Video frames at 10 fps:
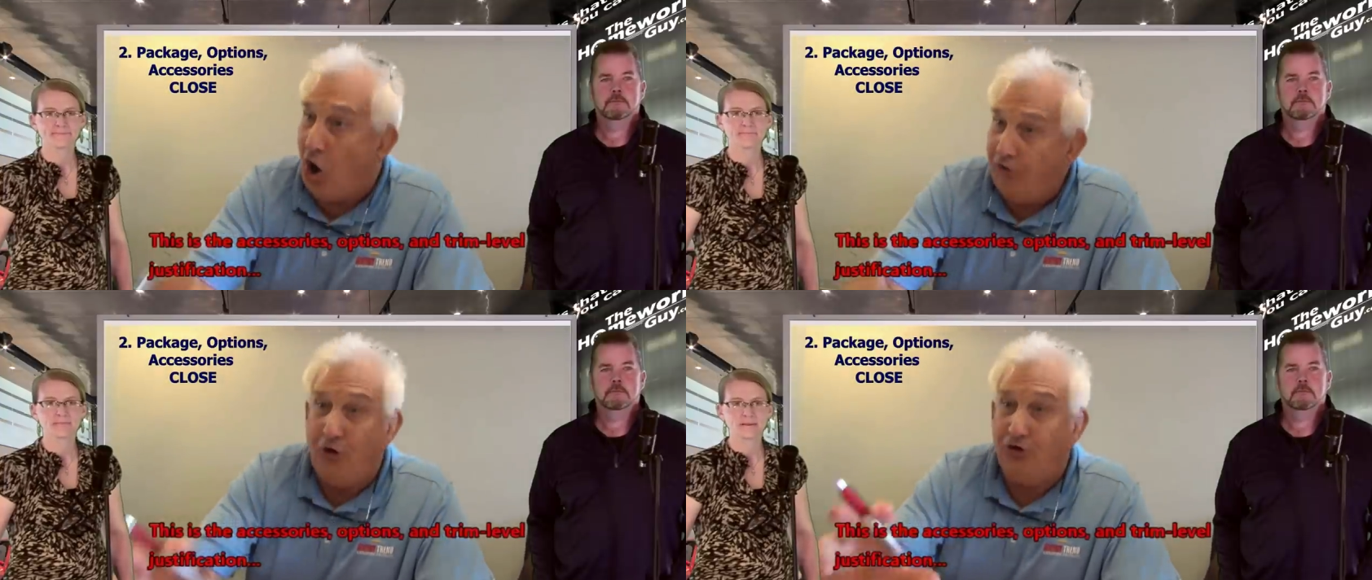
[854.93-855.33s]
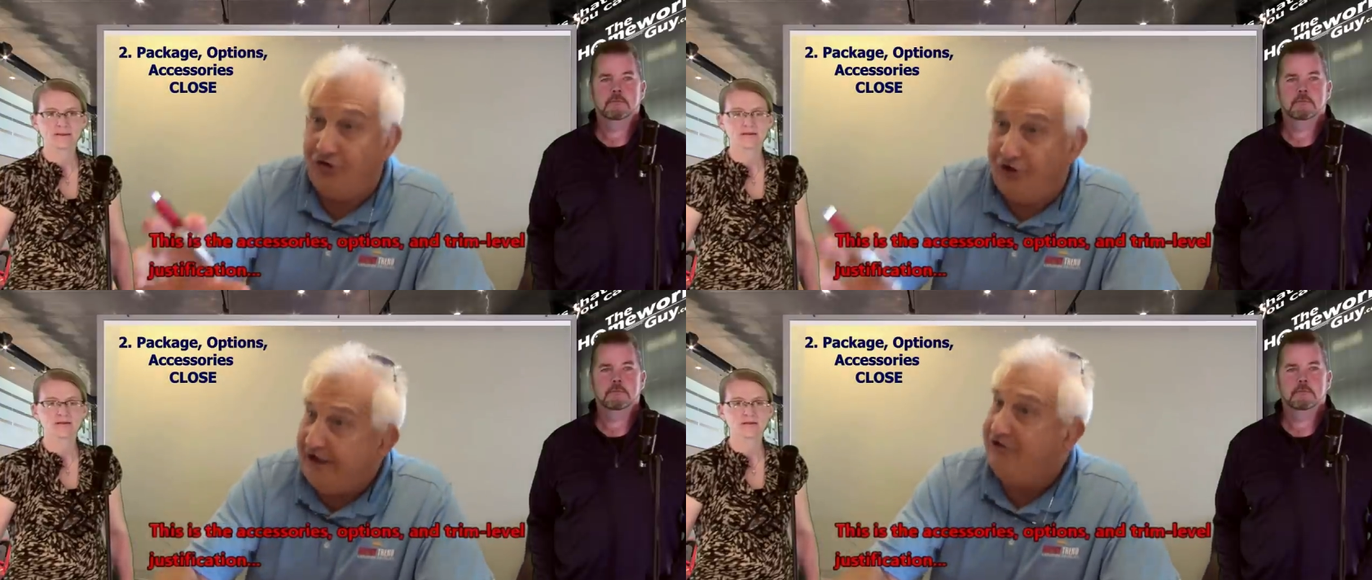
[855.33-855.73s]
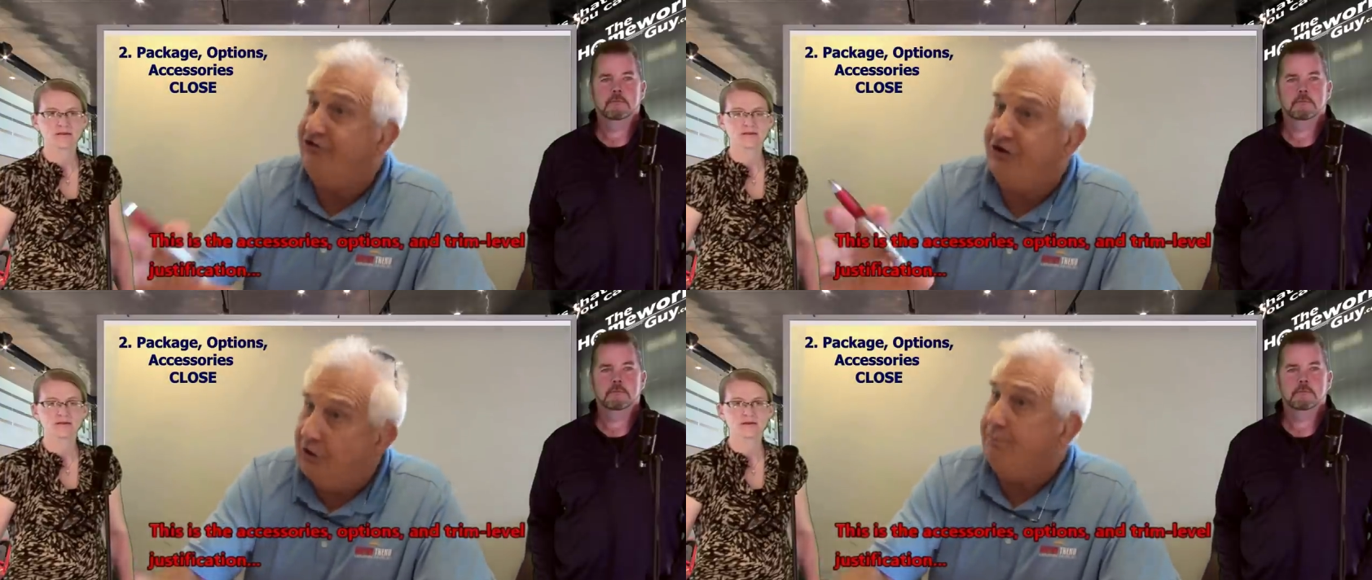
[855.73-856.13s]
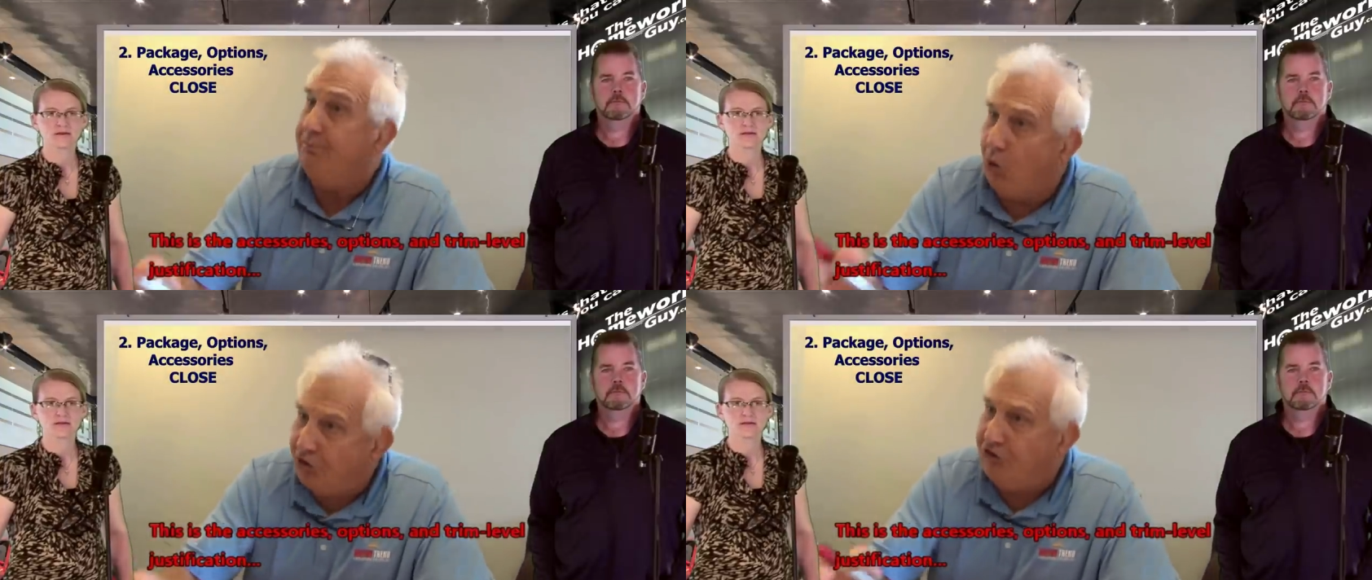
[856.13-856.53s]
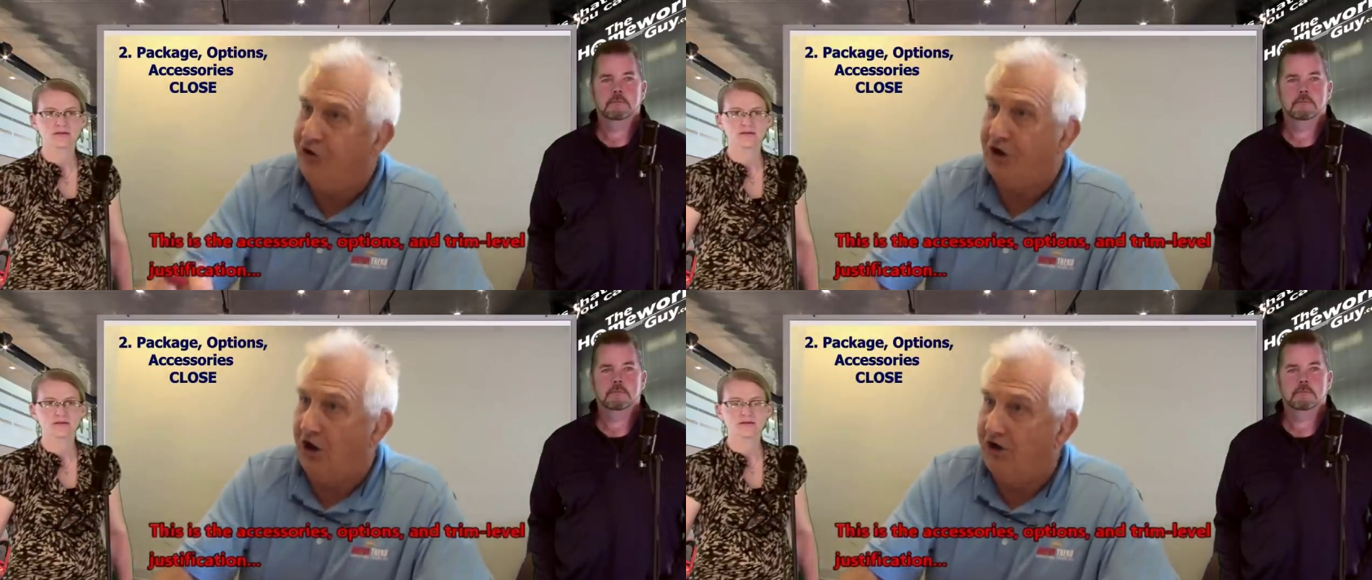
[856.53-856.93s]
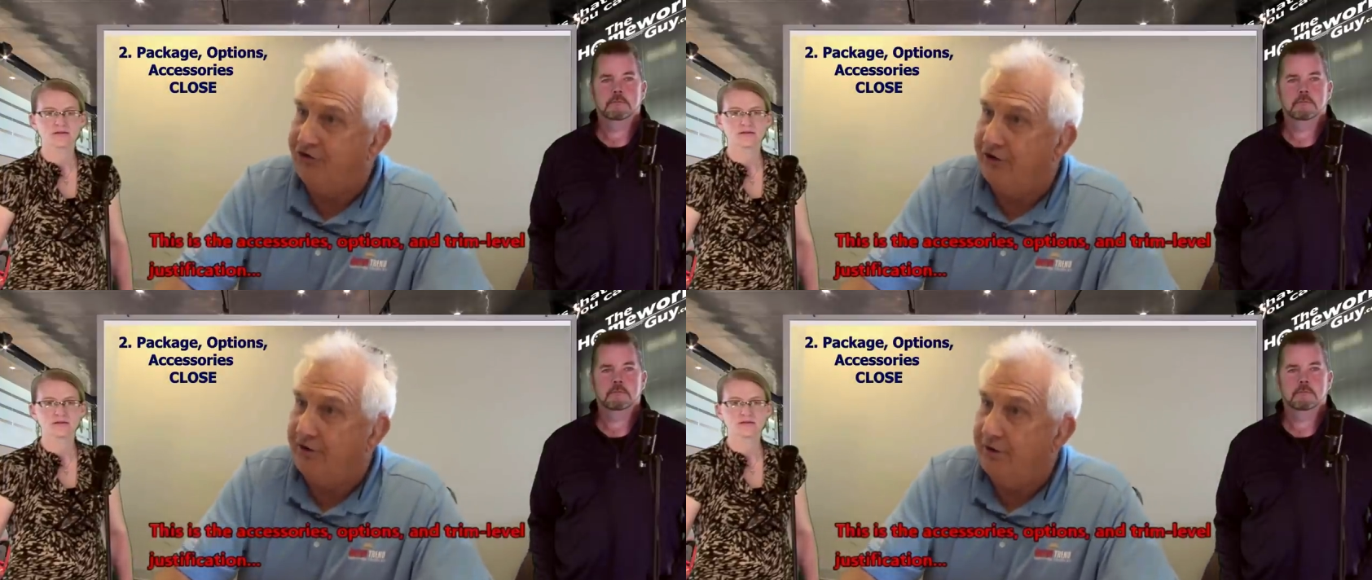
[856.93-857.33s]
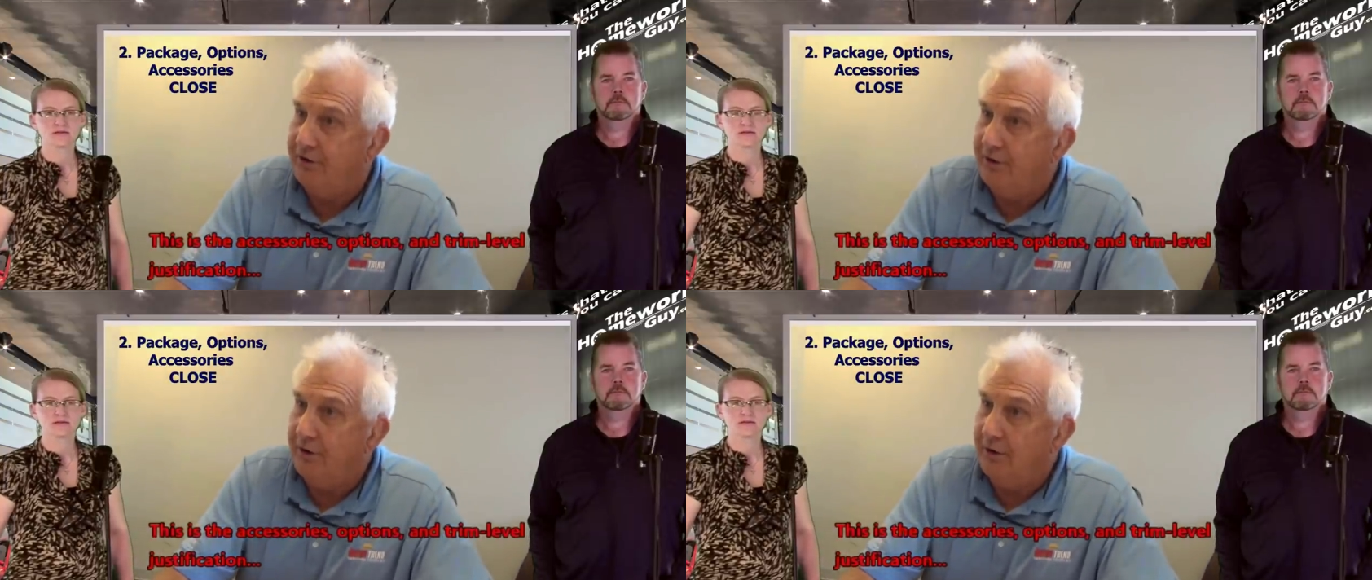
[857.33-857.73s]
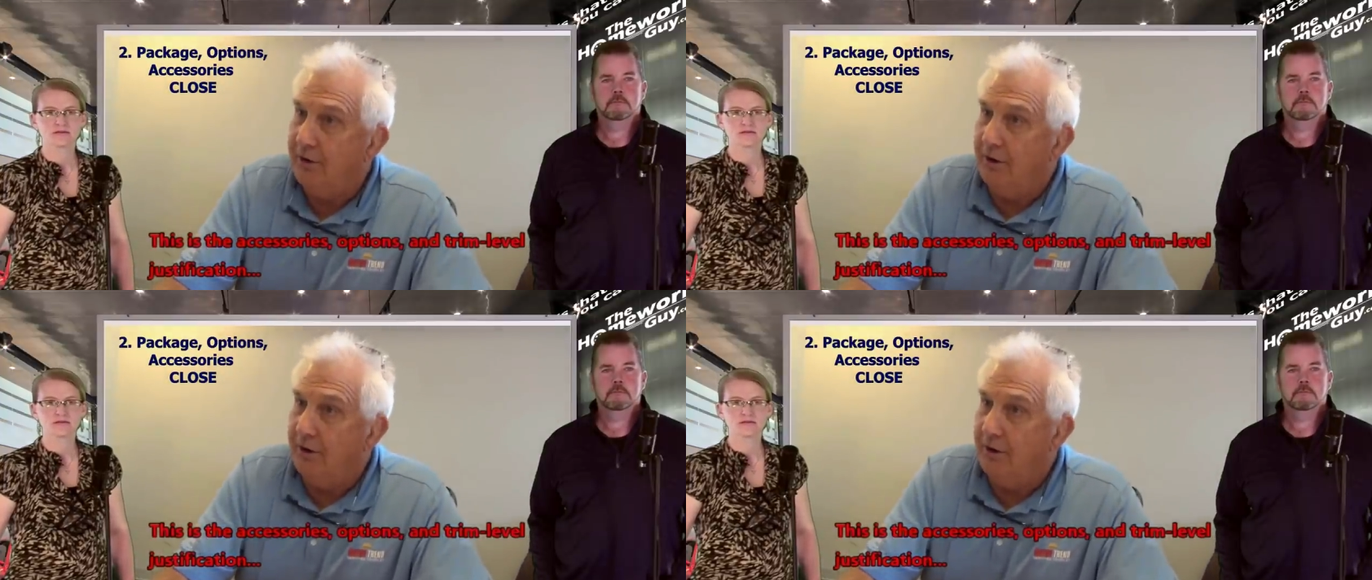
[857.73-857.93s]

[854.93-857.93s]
Speaker 1: Are all those things still important to you, Austin? Yeah,